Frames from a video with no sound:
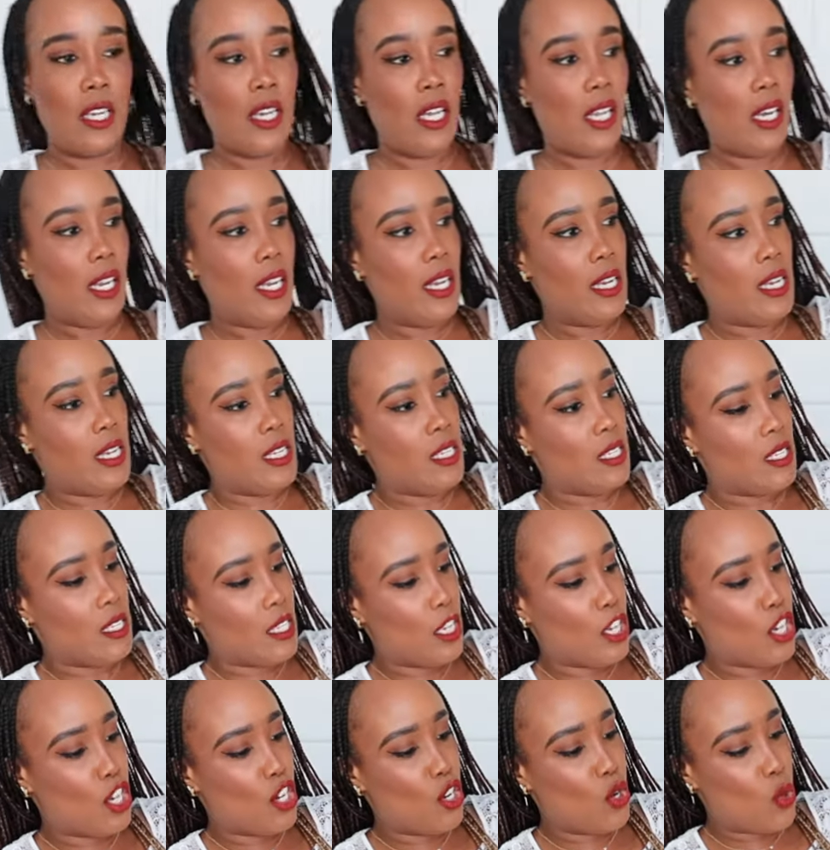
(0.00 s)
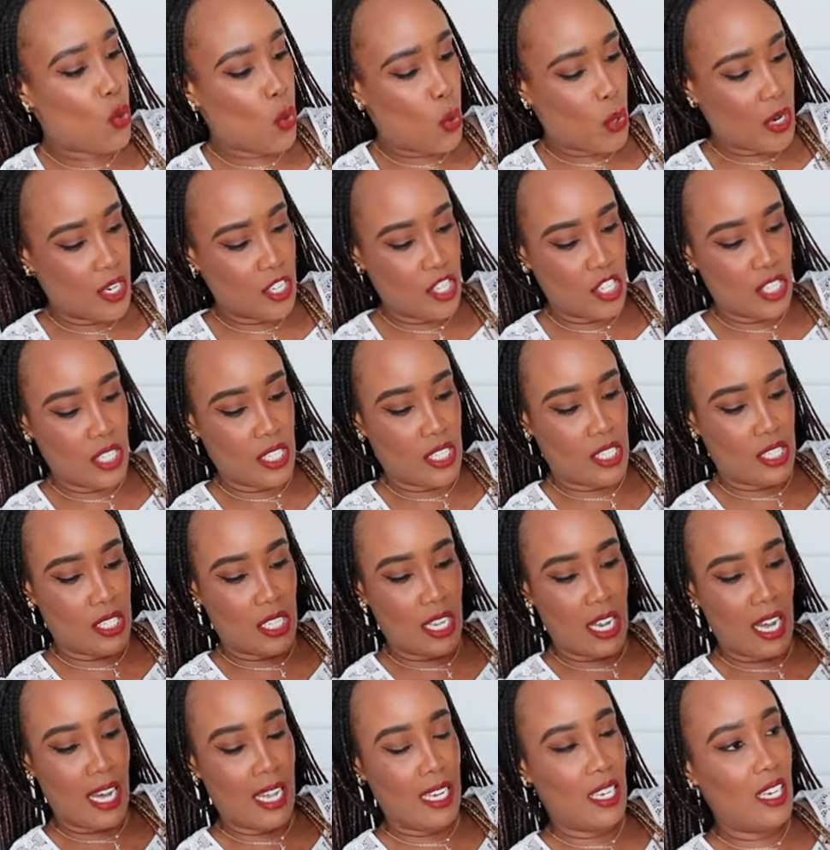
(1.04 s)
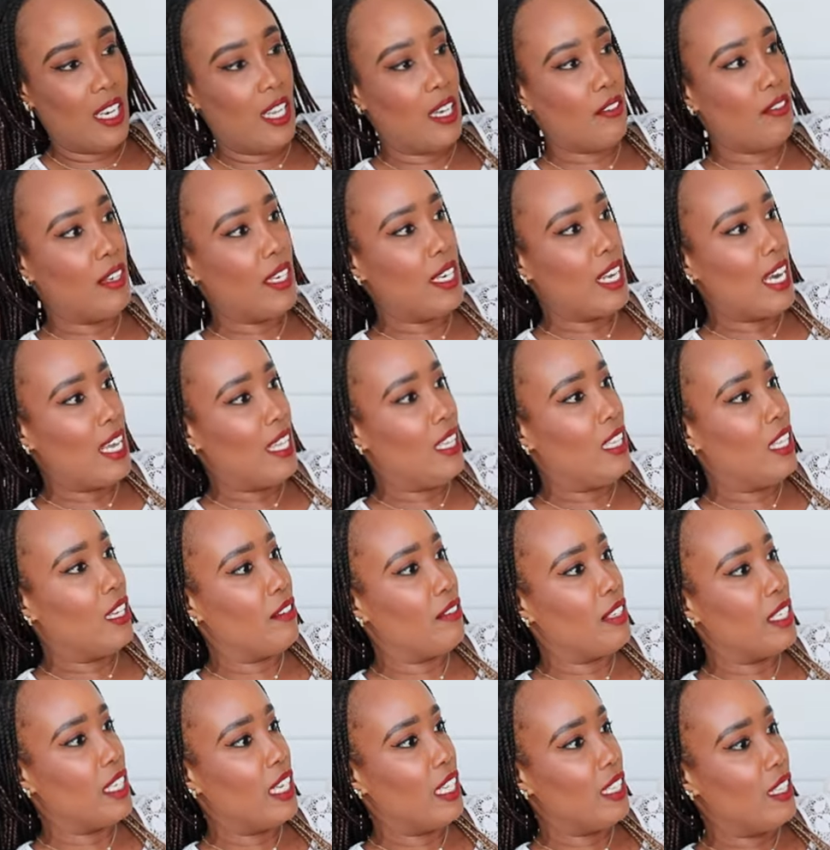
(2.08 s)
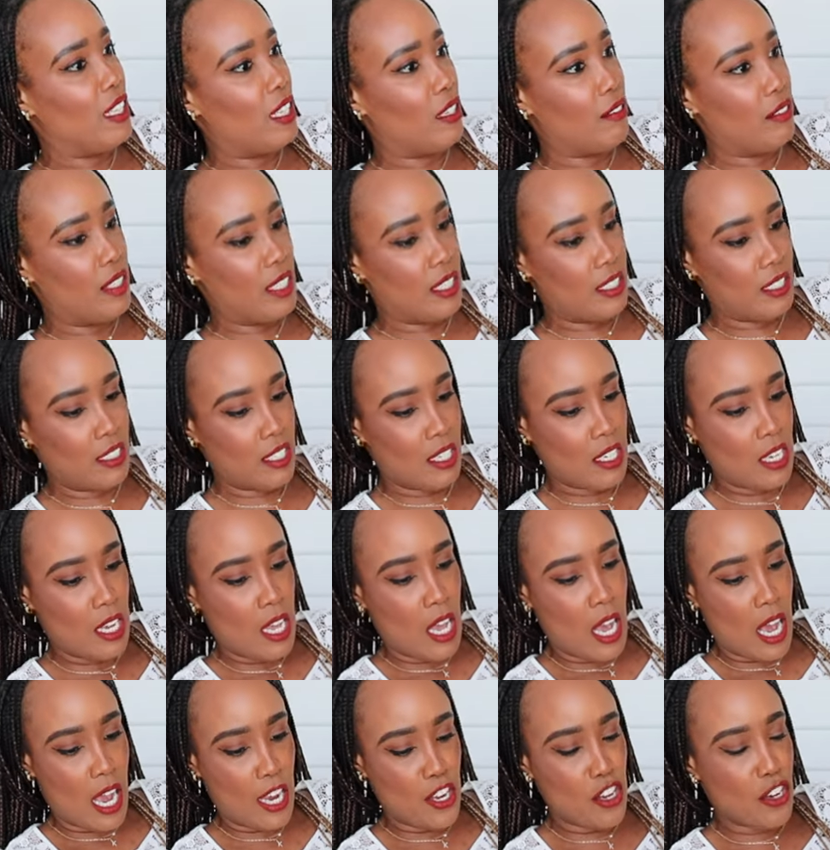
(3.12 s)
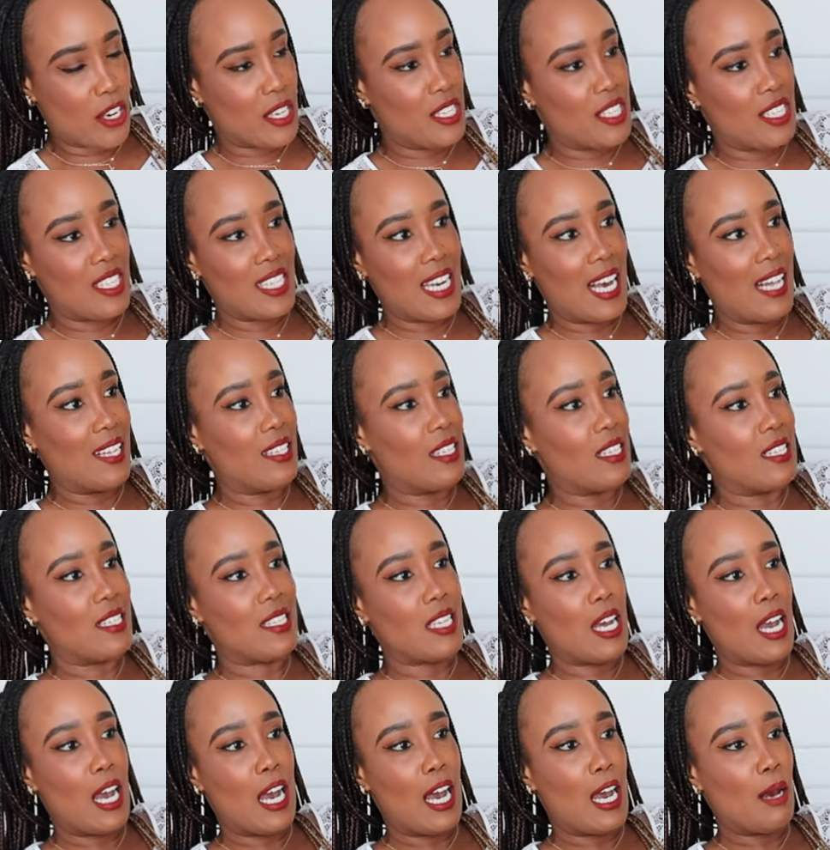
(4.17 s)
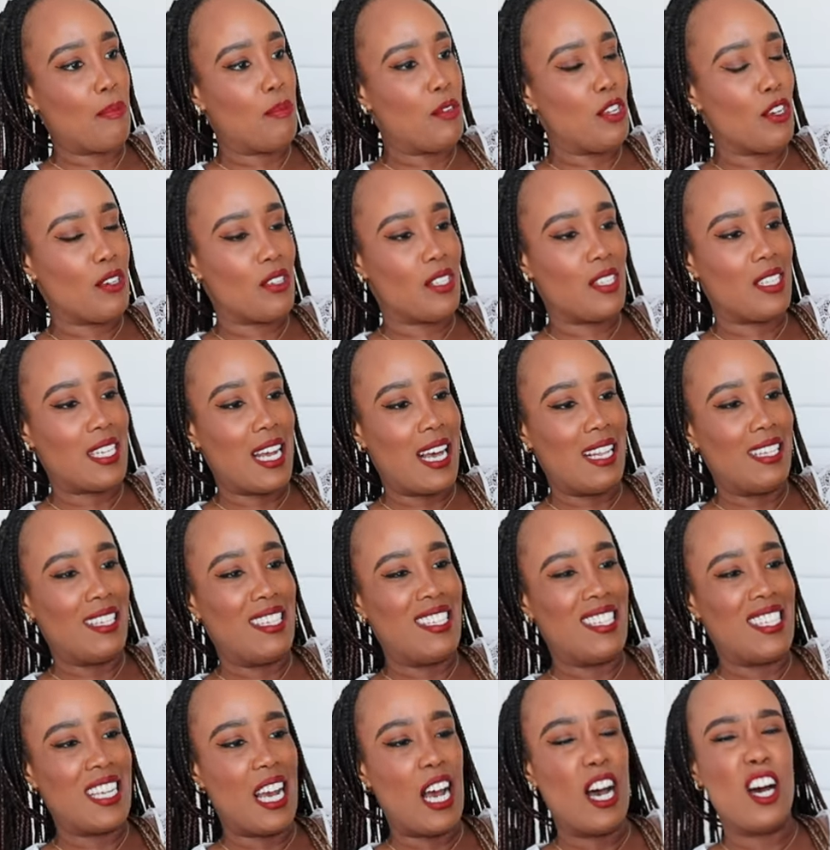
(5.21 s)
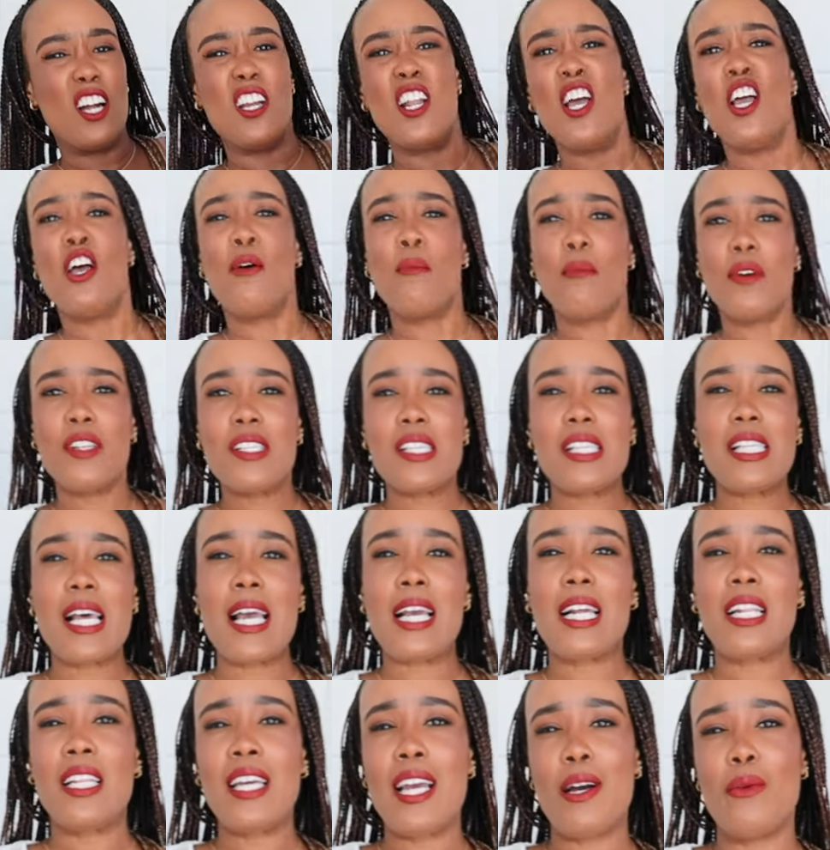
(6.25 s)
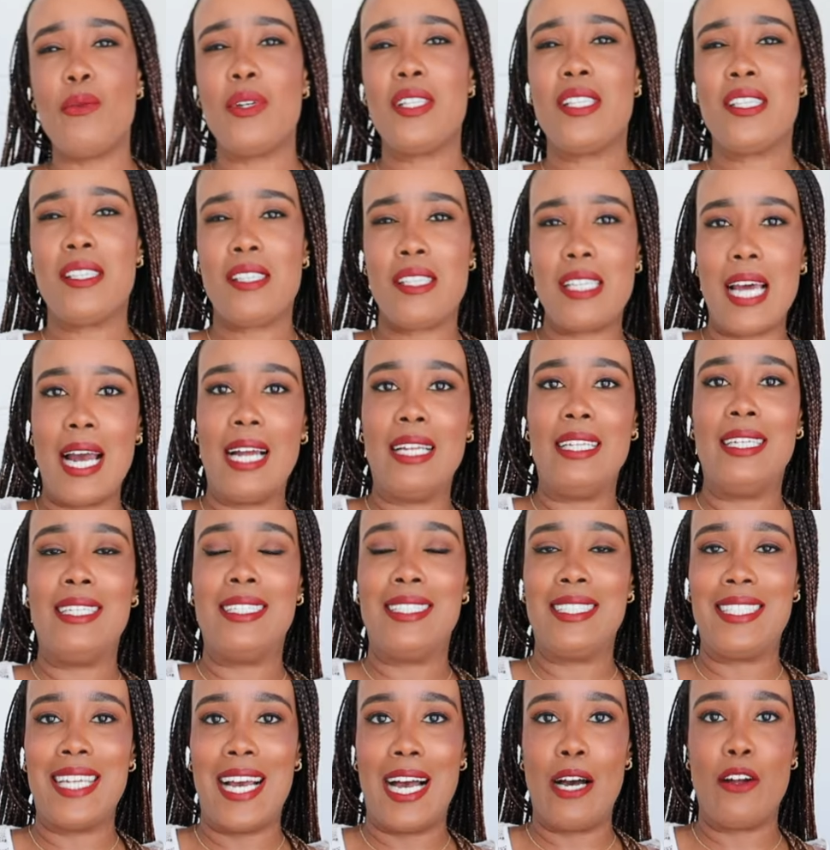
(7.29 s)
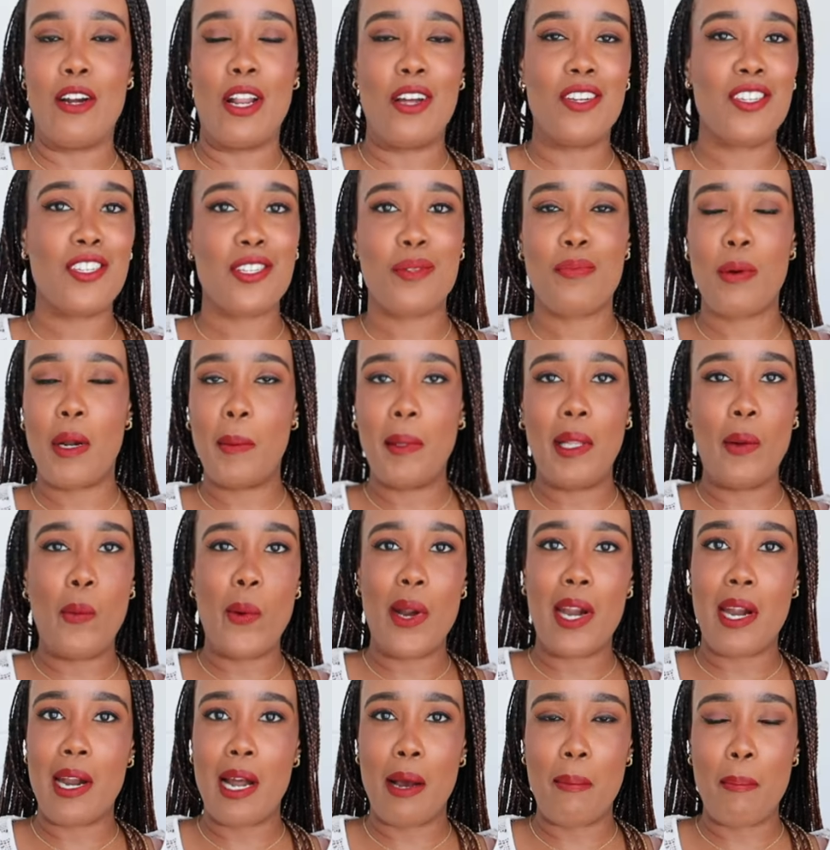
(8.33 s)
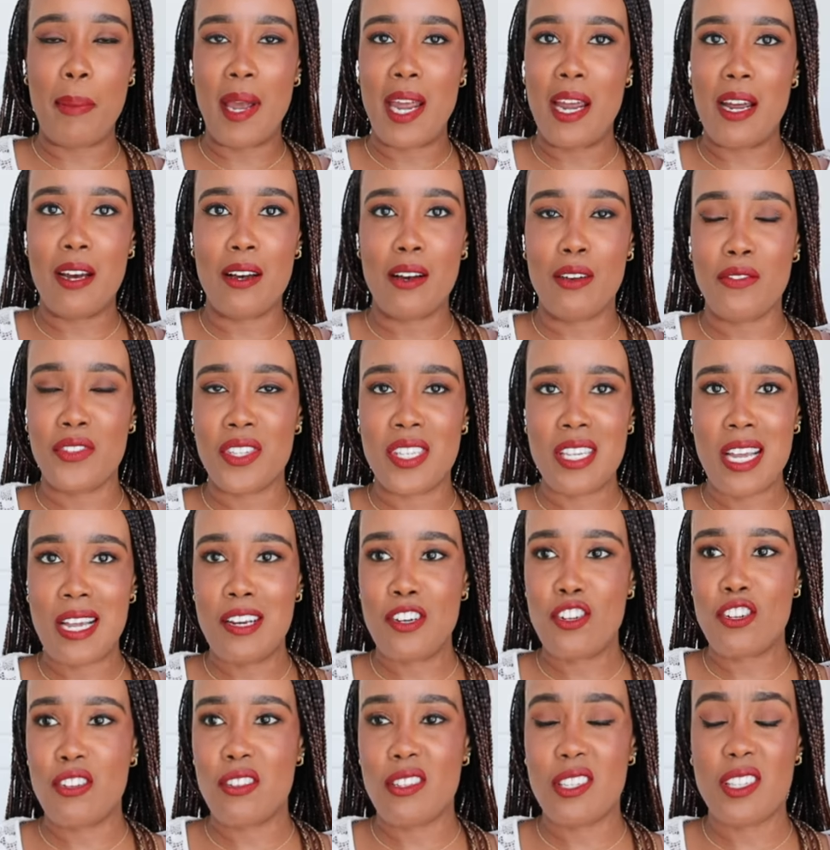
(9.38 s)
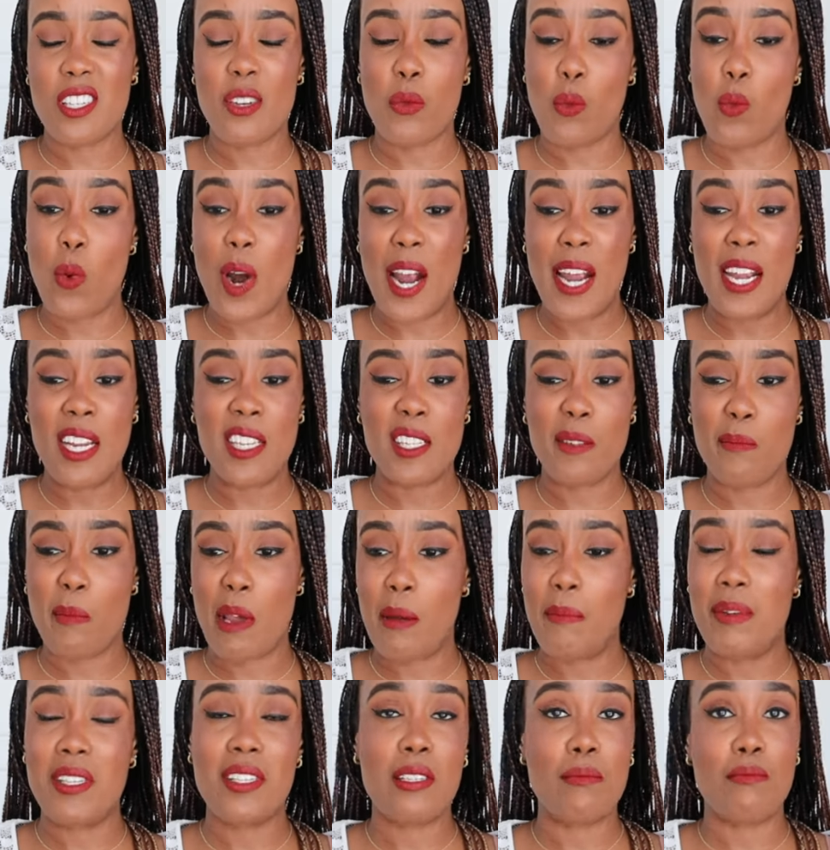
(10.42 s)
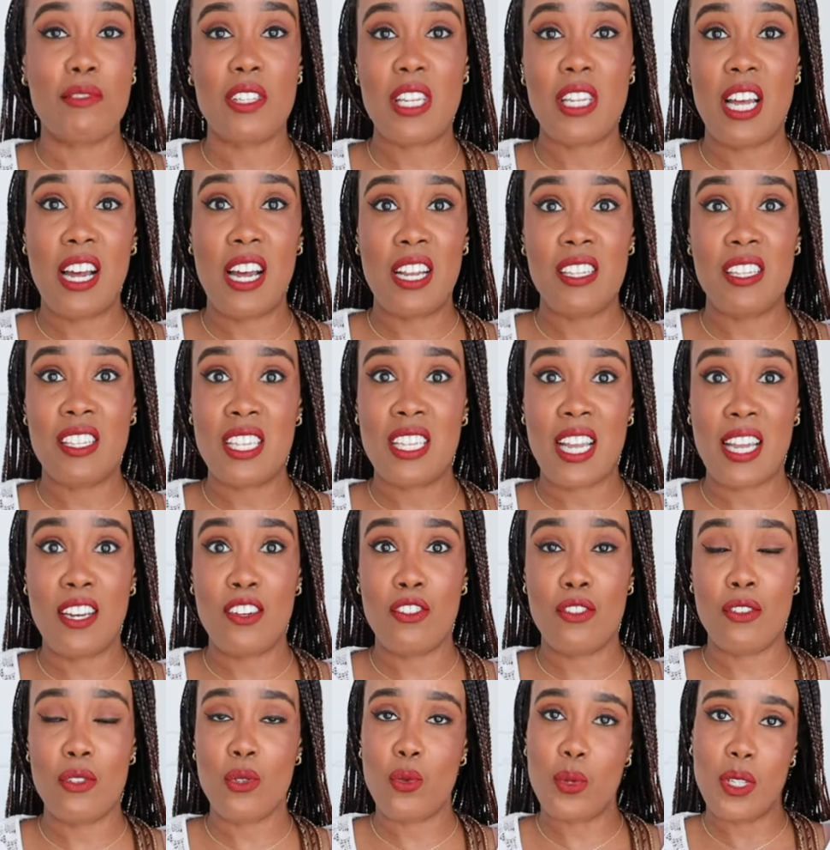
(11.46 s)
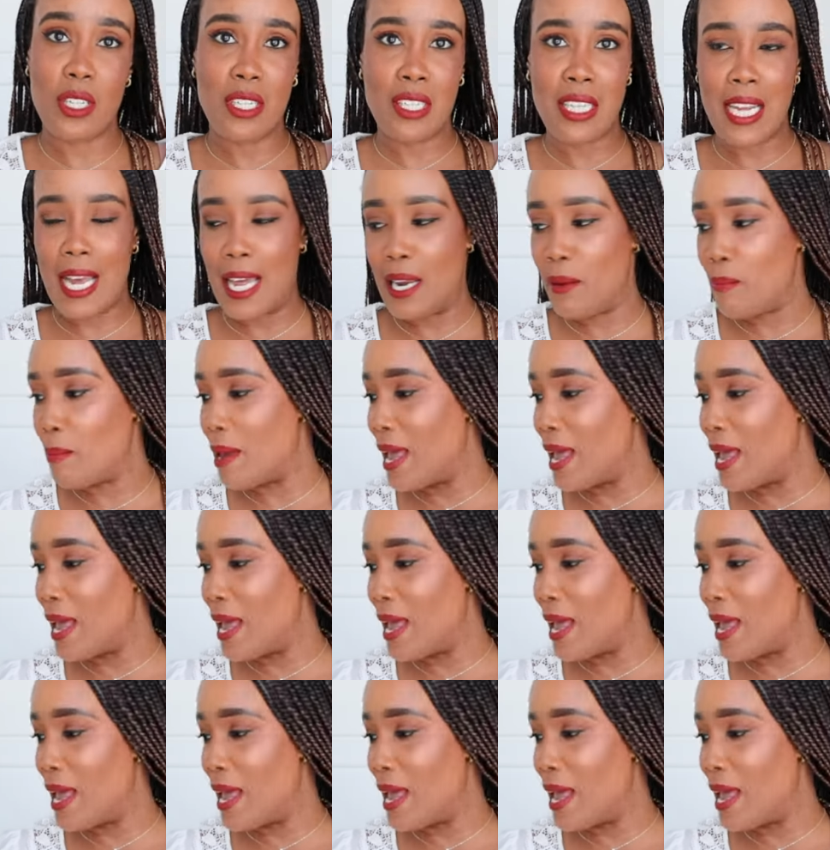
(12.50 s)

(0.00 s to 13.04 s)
It is gorgeous. I love it, I love it, I love it. You could style this up, you could style it down. Most likely I would style it down. I'll just probably wear a pair of sandals, white, maybe some tan sandals with a tan